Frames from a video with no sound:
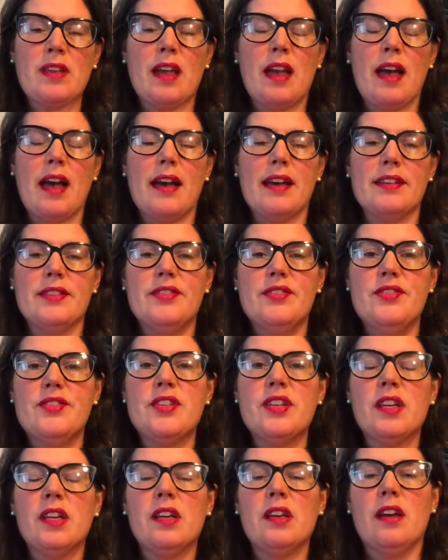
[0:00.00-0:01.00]
And
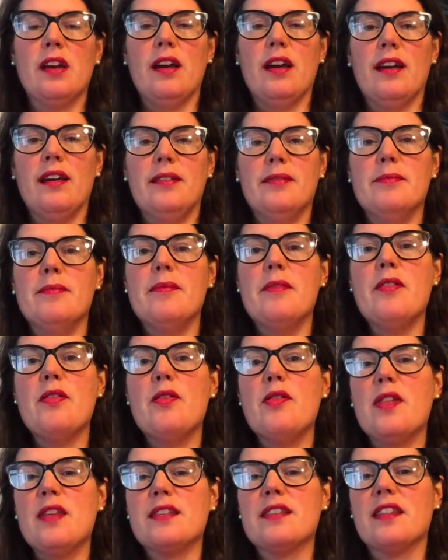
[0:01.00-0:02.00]

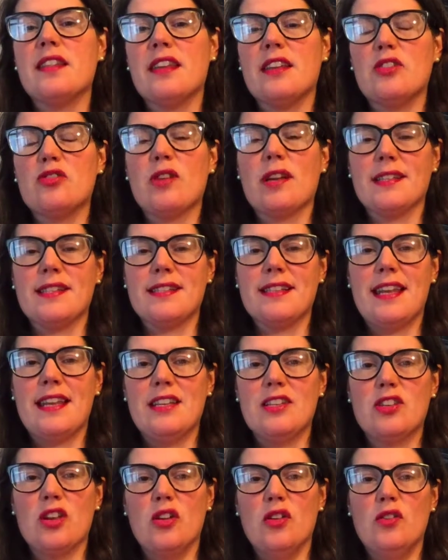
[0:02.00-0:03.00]
this, I think,
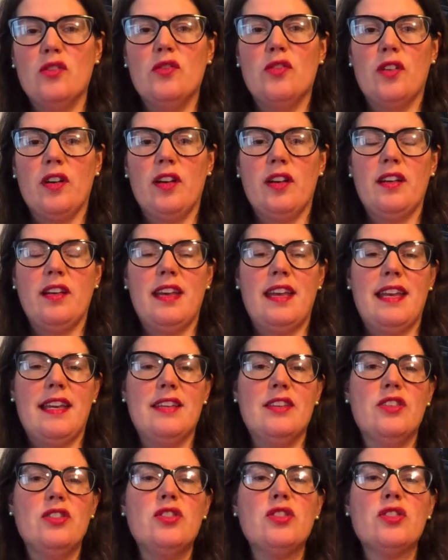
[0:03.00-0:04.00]
translates over
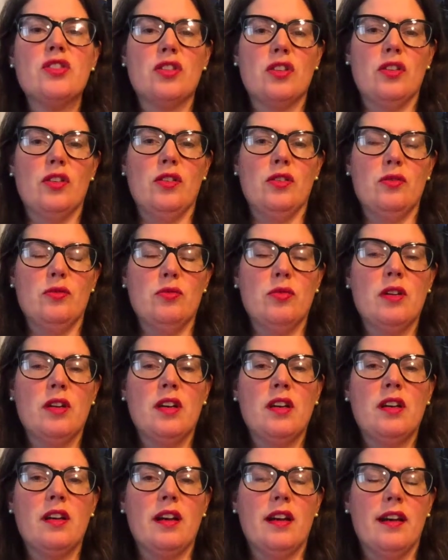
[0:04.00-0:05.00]
into
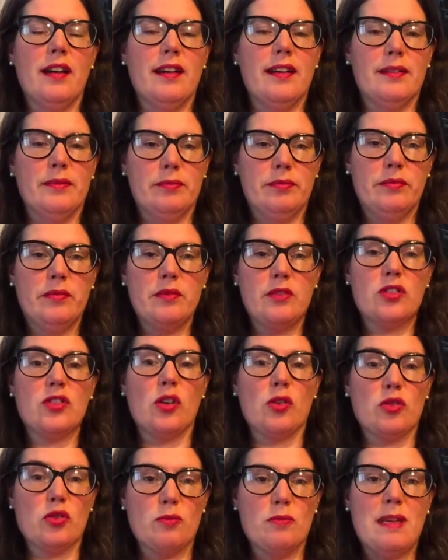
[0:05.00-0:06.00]

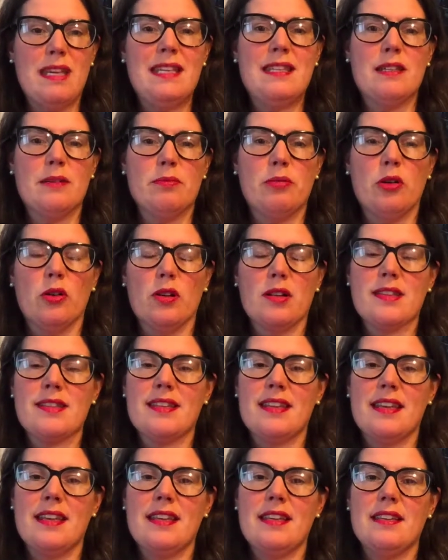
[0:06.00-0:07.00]
social media
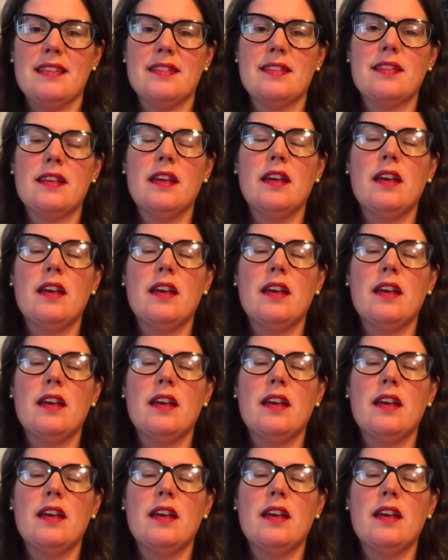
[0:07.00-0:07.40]
policies.